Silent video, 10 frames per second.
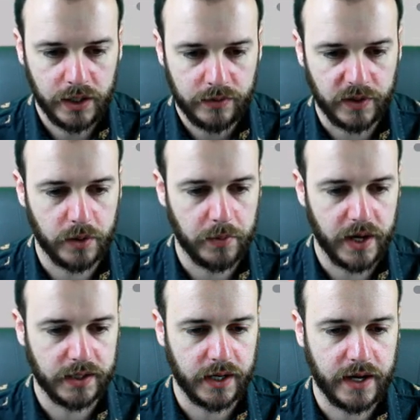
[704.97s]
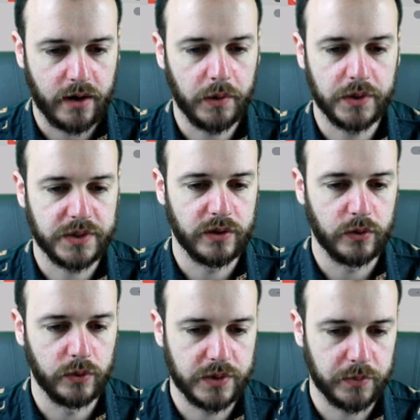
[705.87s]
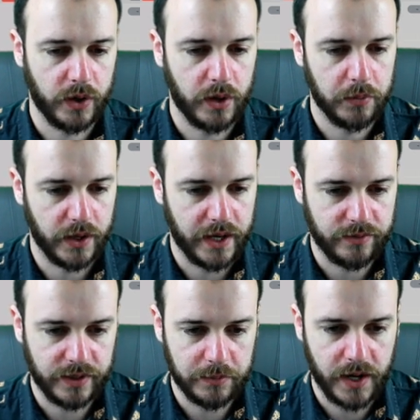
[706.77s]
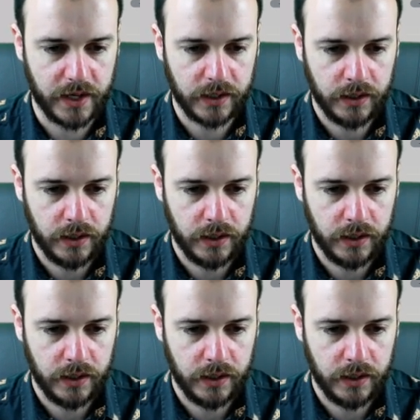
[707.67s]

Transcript: Theo Baker and Harry Honesty are all inspired by that feedback.